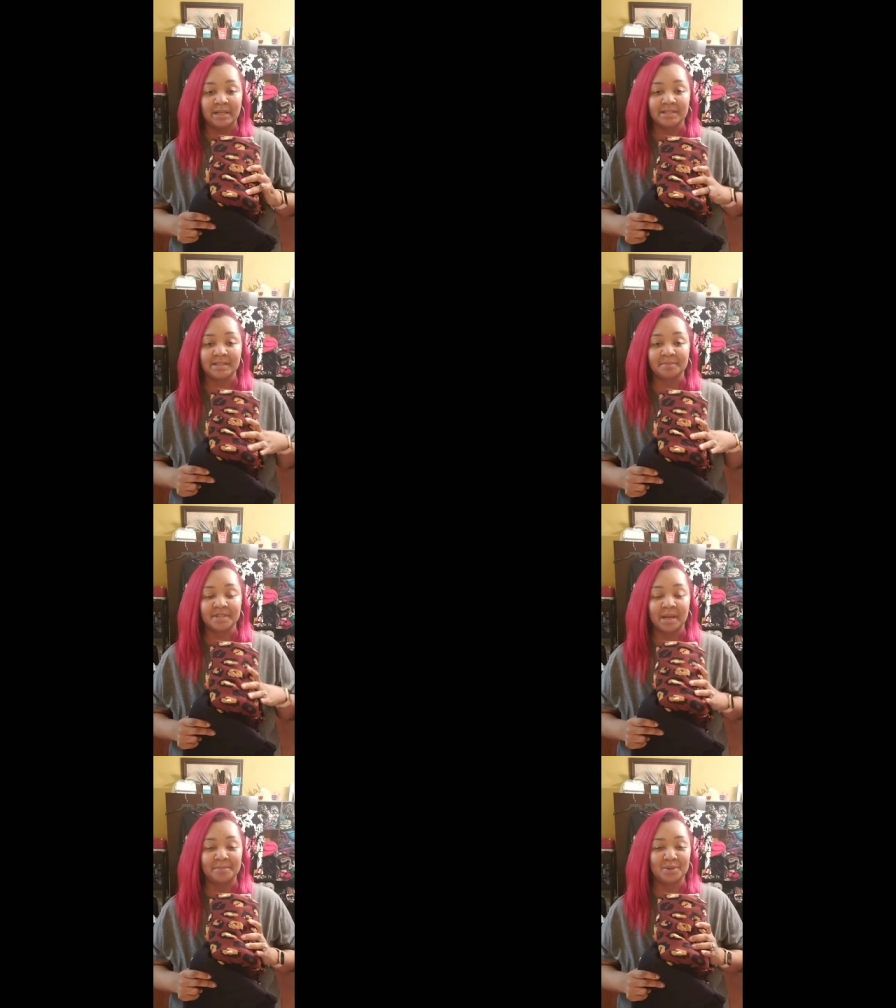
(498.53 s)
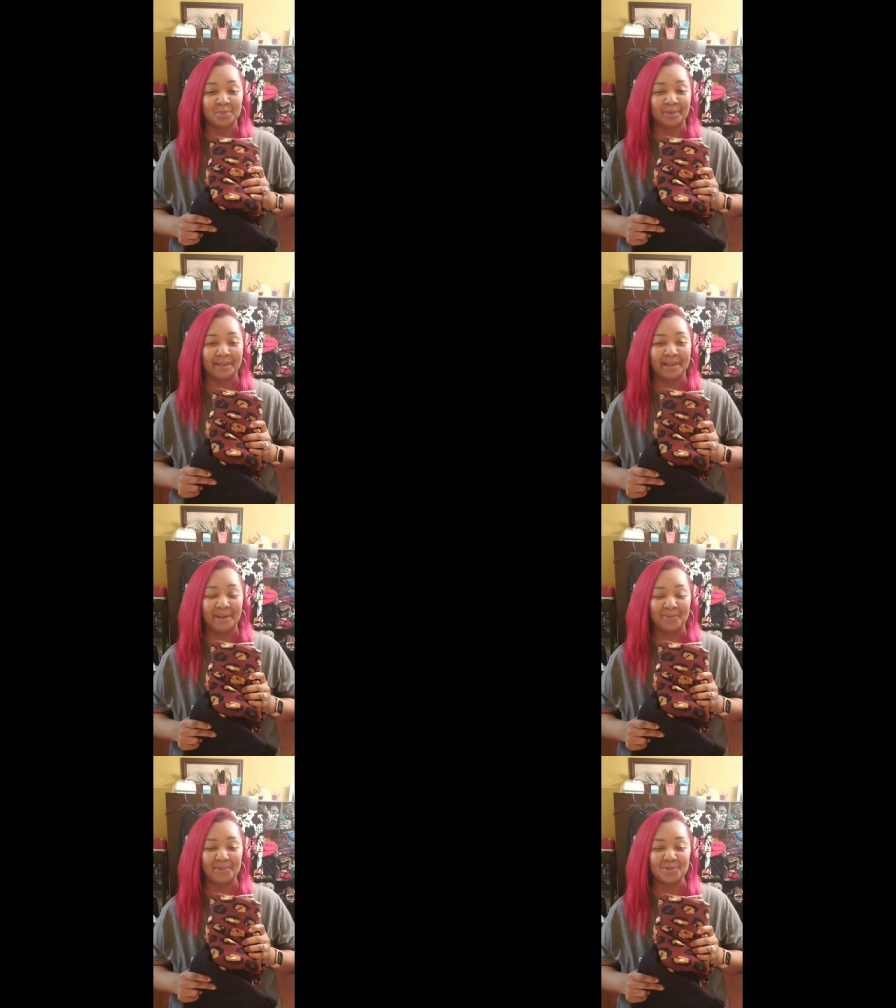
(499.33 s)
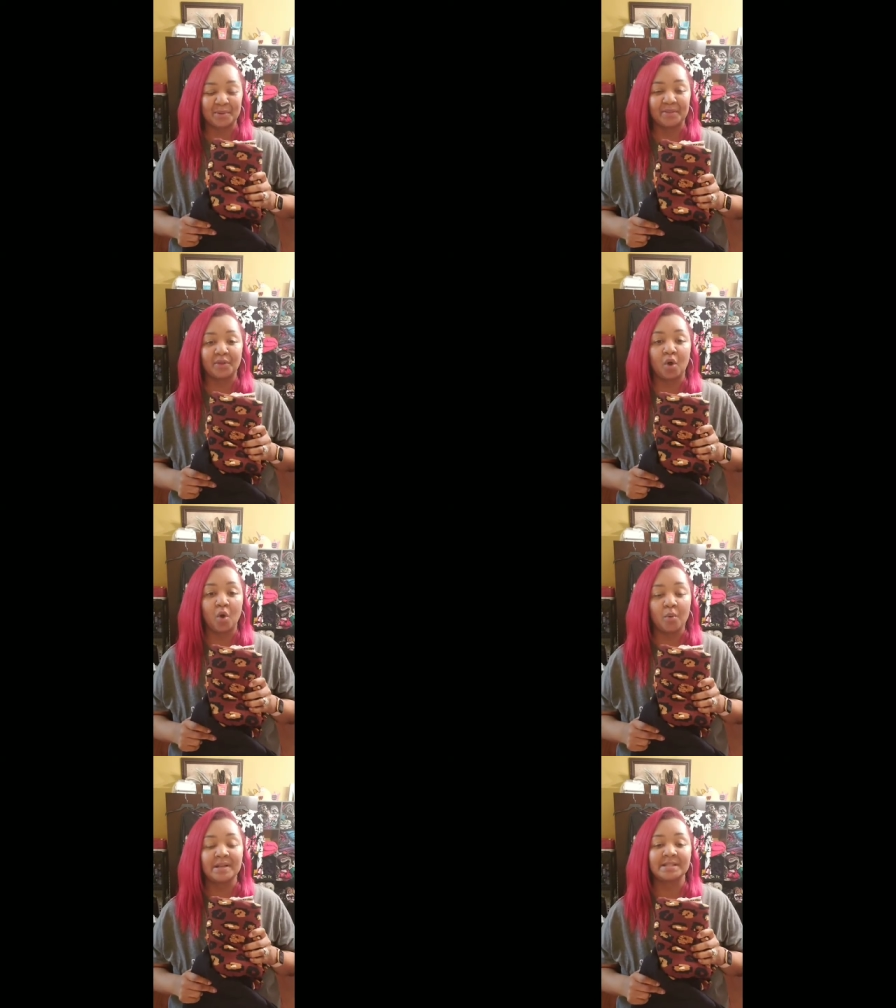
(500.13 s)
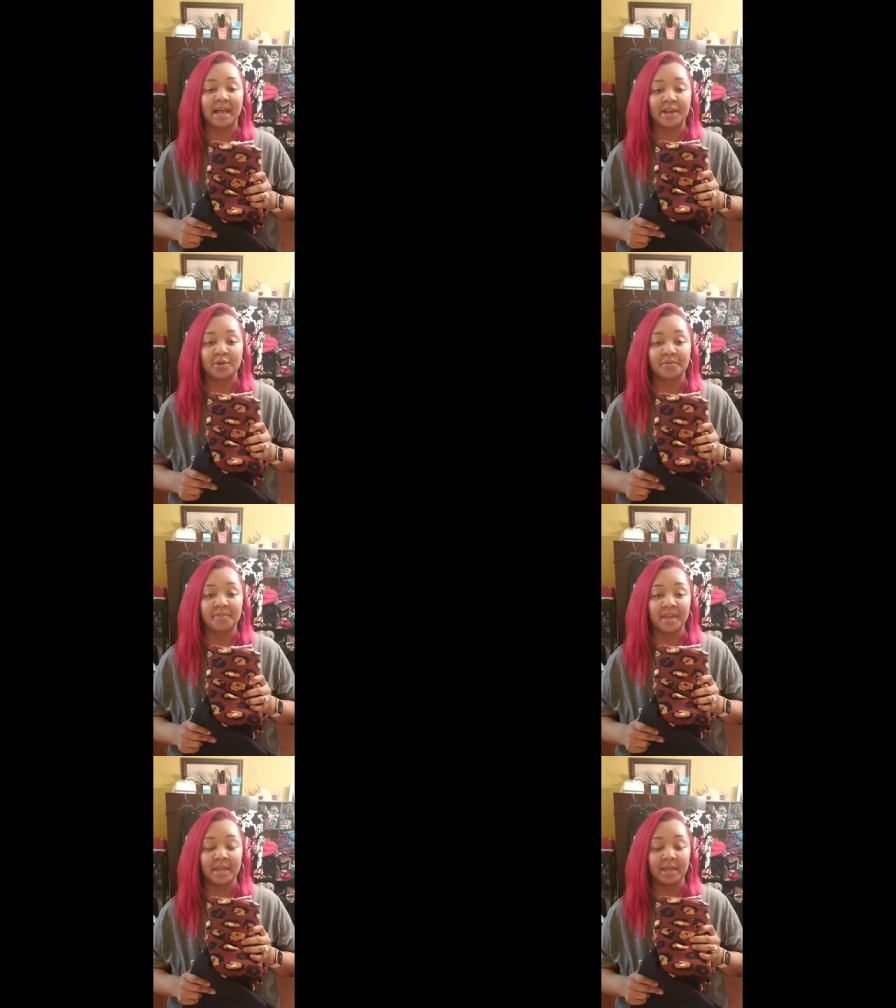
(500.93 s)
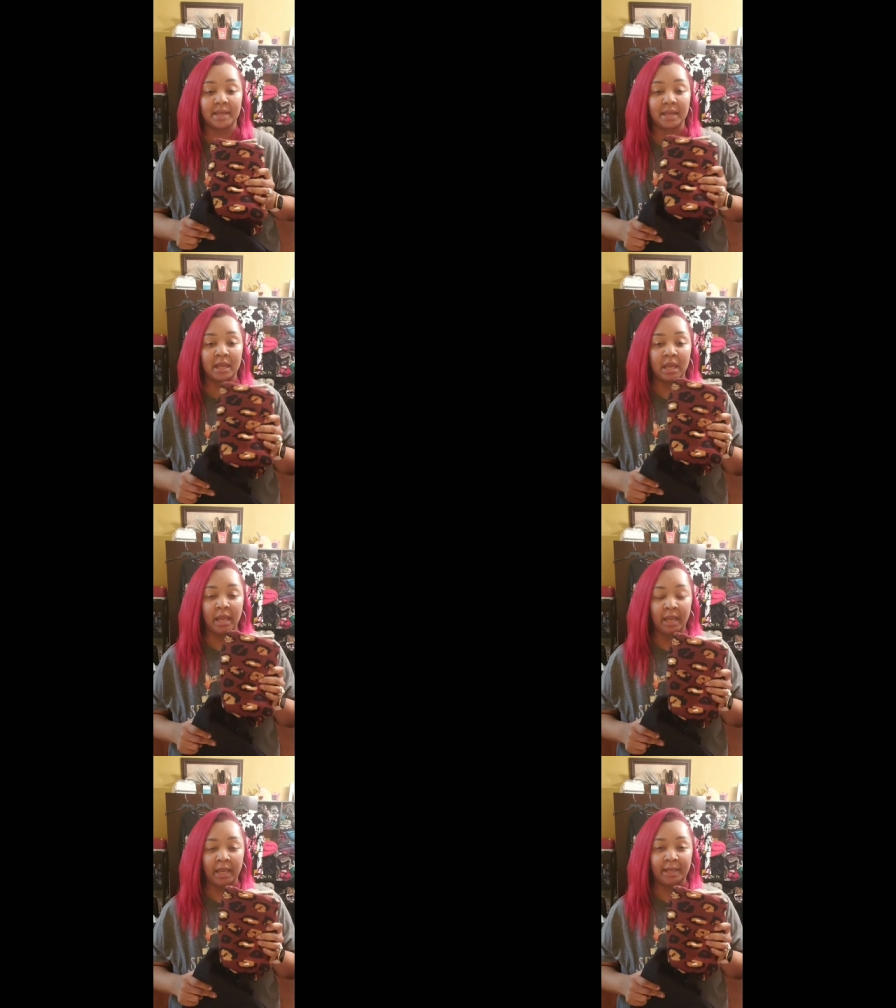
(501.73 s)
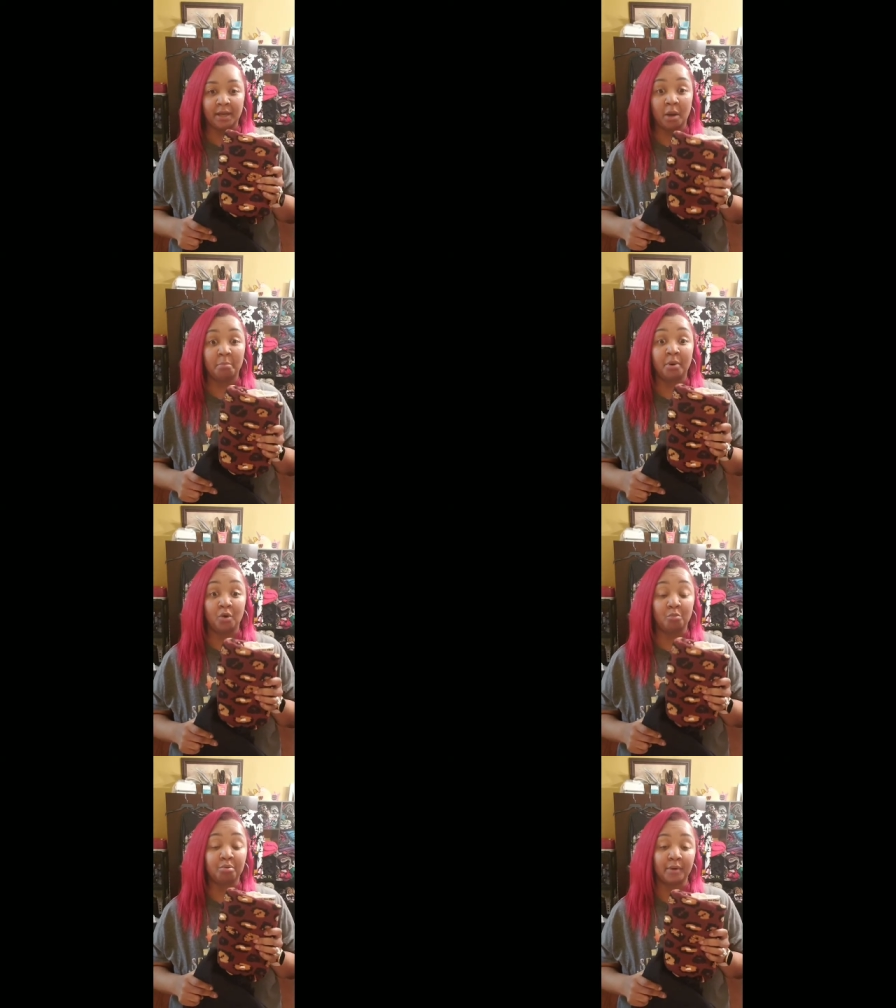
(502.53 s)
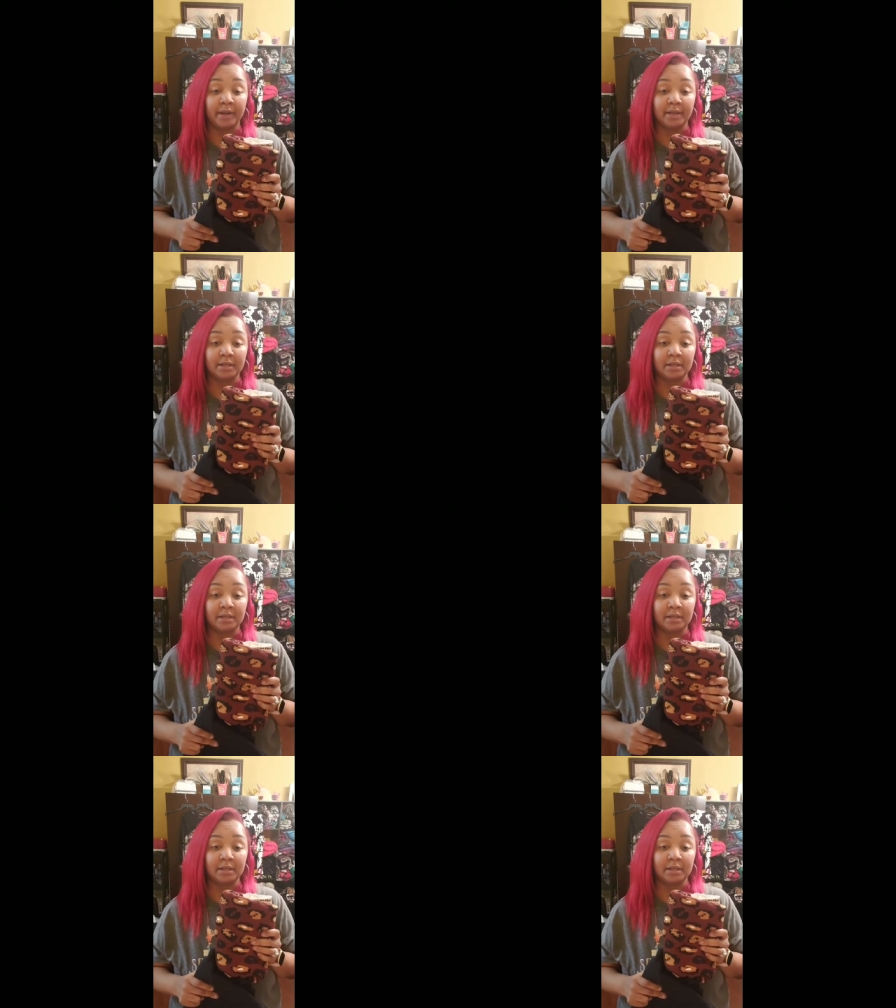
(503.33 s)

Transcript: I sometimes don't really care for doing the whole entire thing in a bold print.